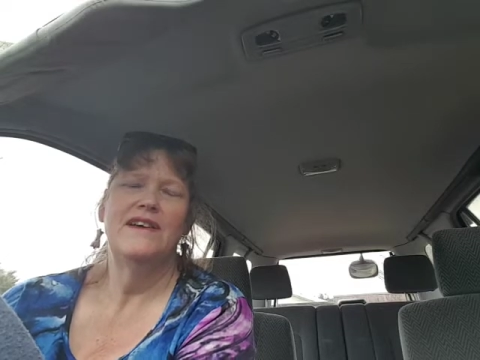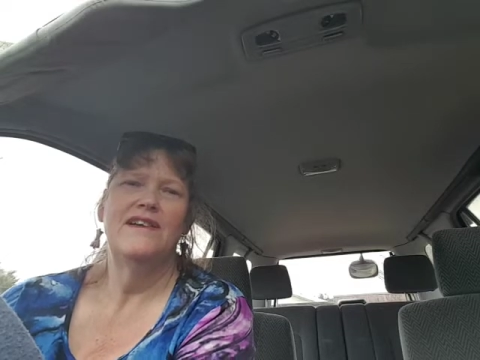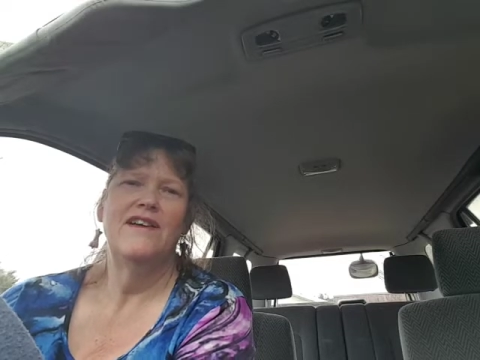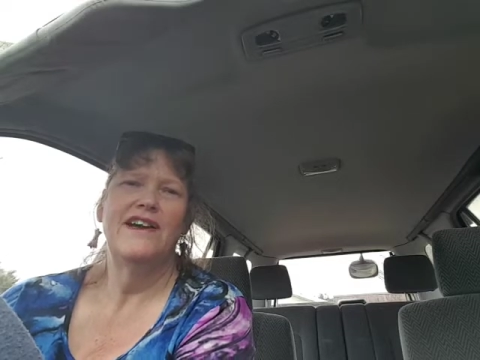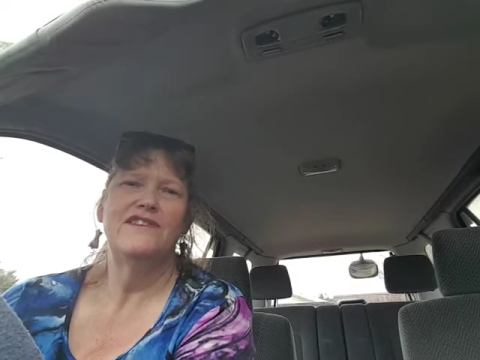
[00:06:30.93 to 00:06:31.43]

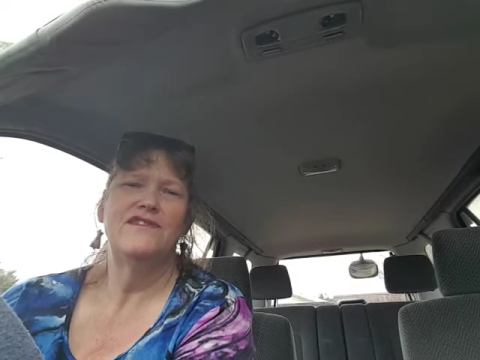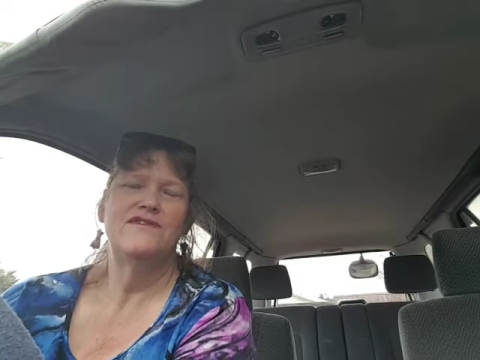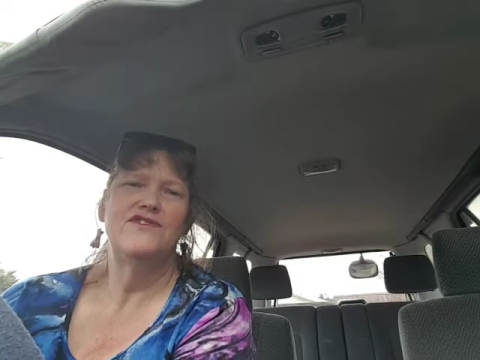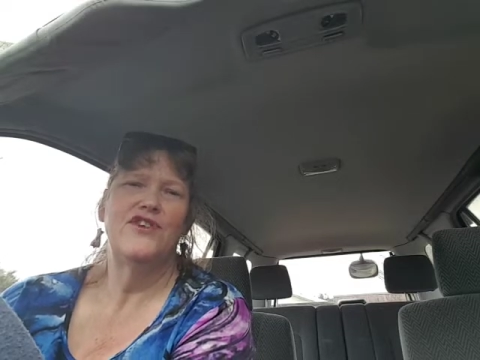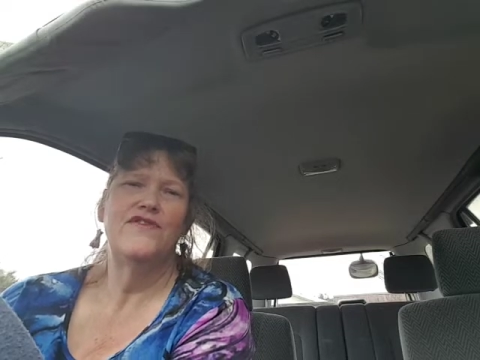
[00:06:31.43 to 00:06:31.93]
like
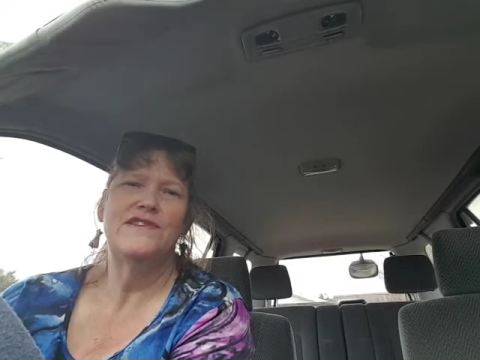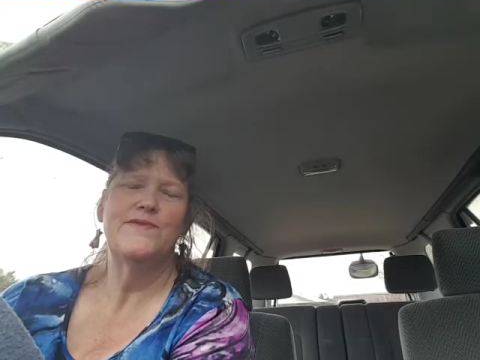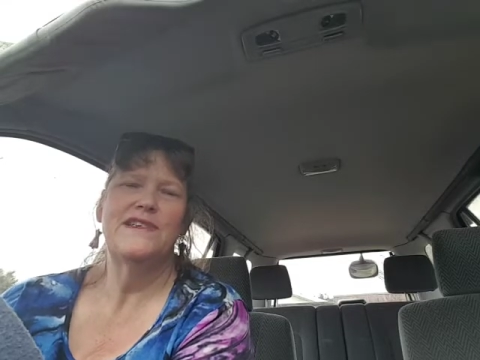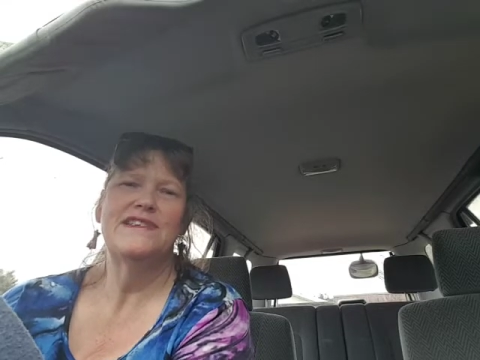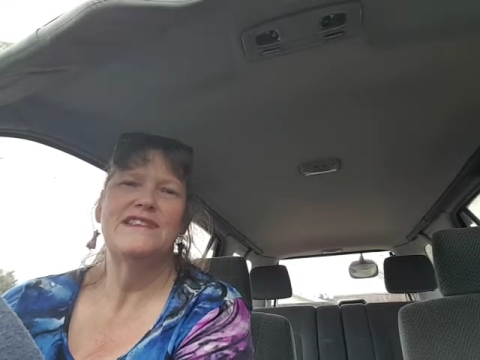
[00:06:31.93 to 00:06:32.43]
Jehovah's
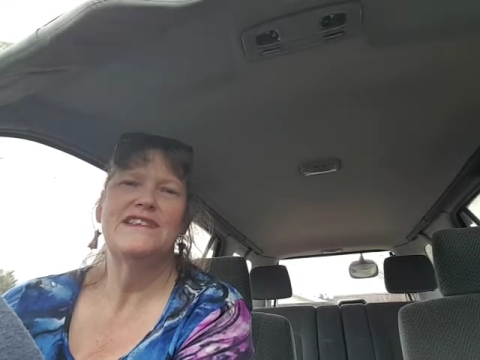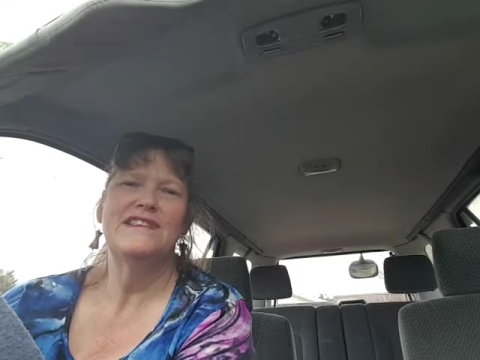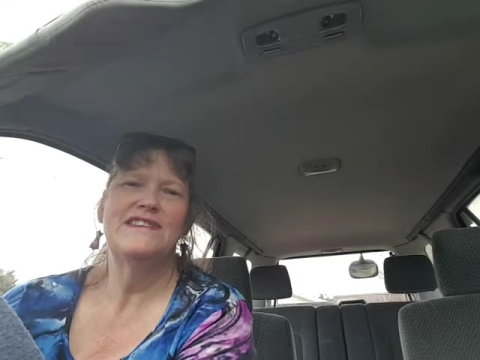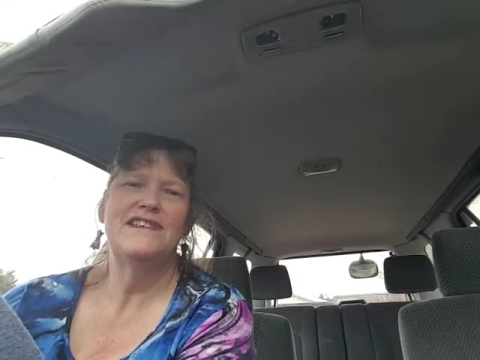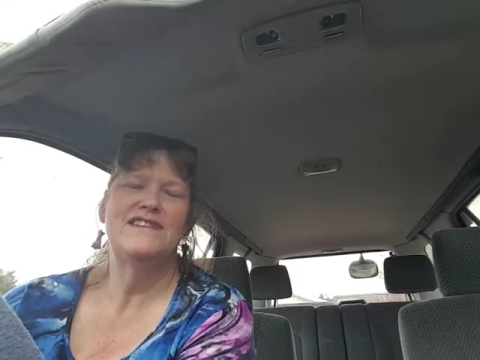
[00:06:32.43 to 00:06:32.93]

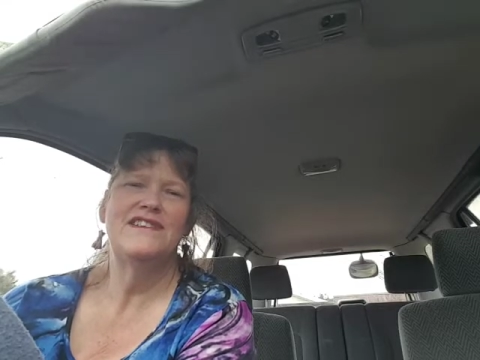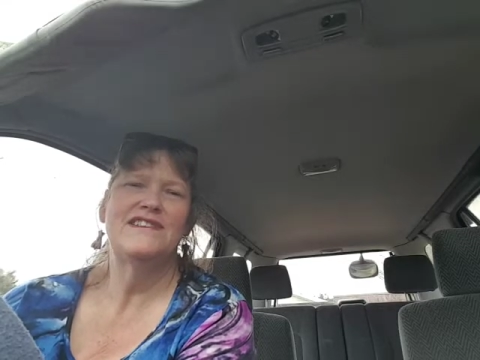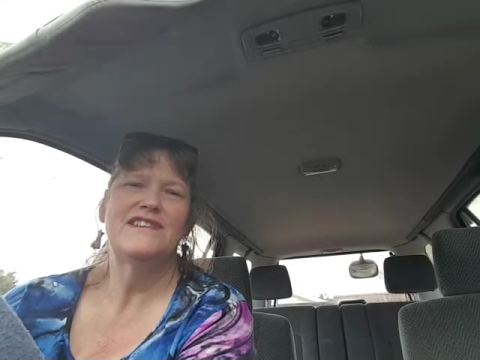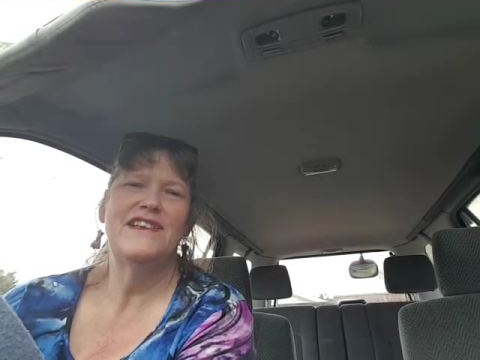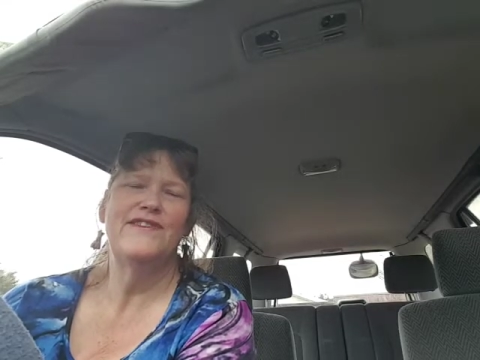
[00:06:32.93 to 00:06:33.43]
Witnesses,
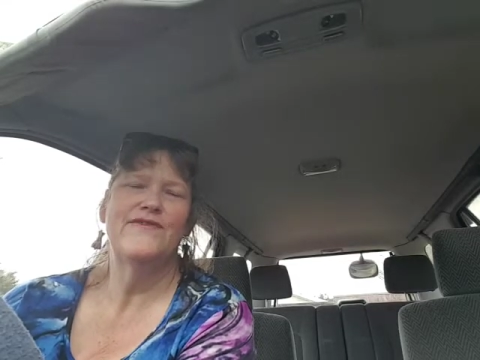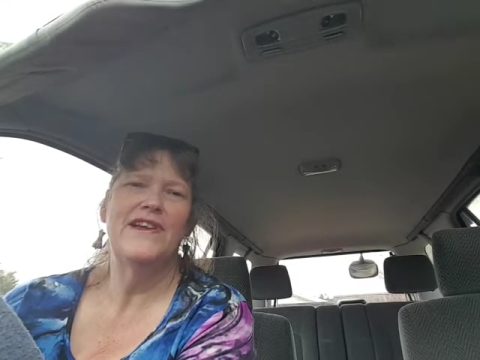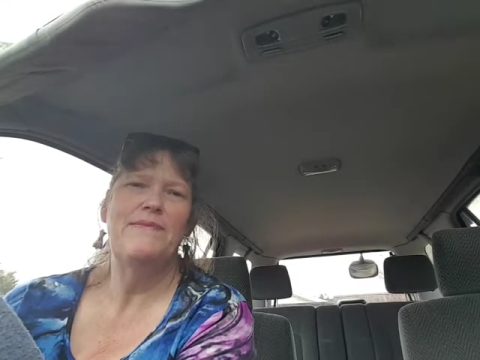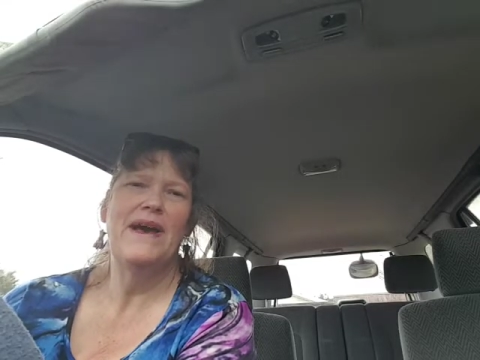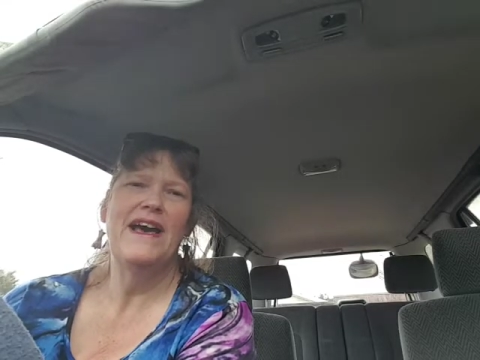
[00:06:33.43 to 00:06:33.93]
just get a
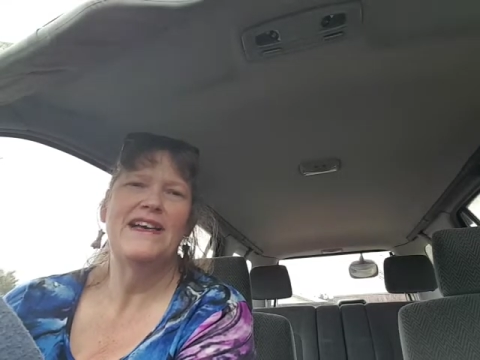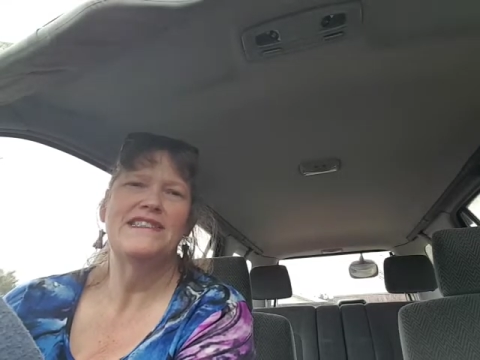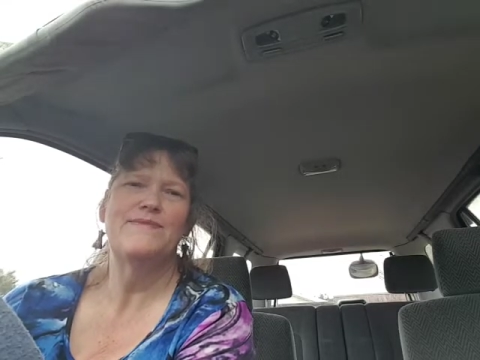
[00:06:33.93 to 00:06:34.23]
free pass.